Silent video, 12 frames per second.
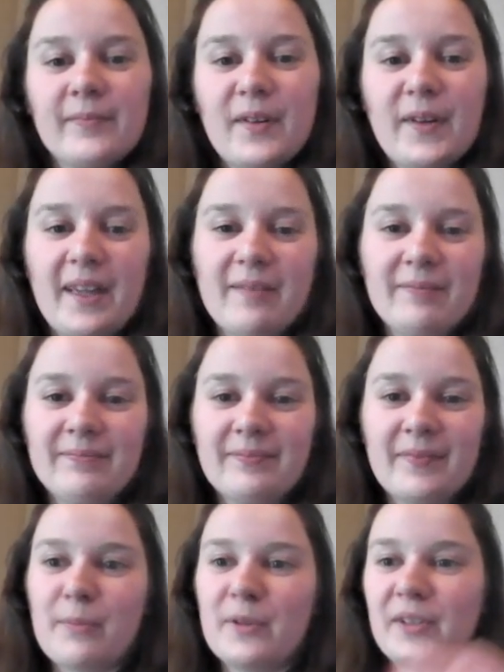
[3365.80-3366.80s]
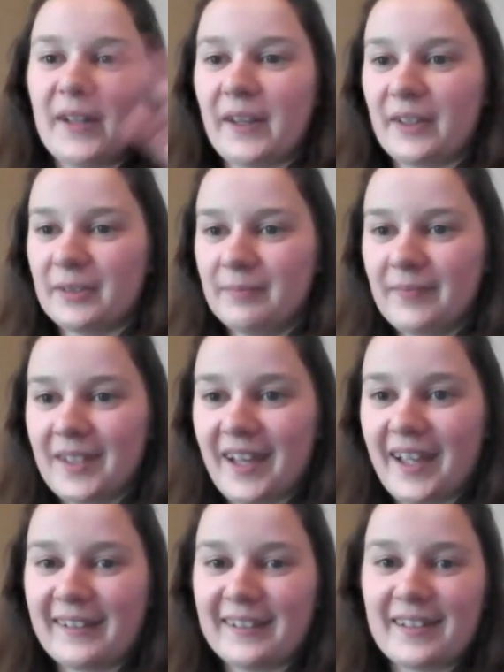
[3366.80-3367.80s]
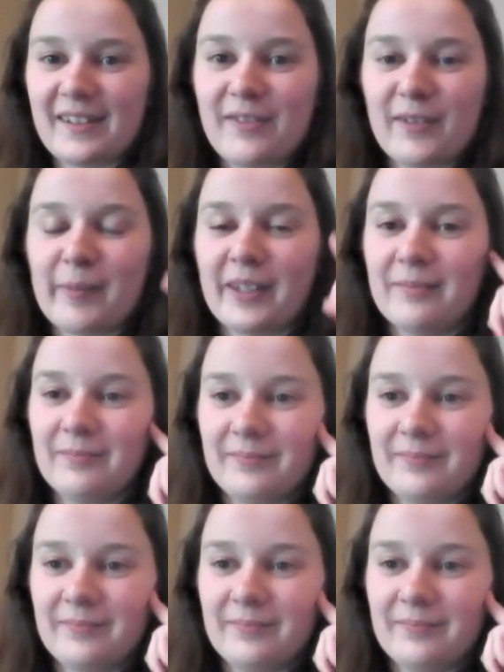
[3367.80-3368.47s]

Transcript: Okay. I appreciate you. Say hi to Lindsay for me.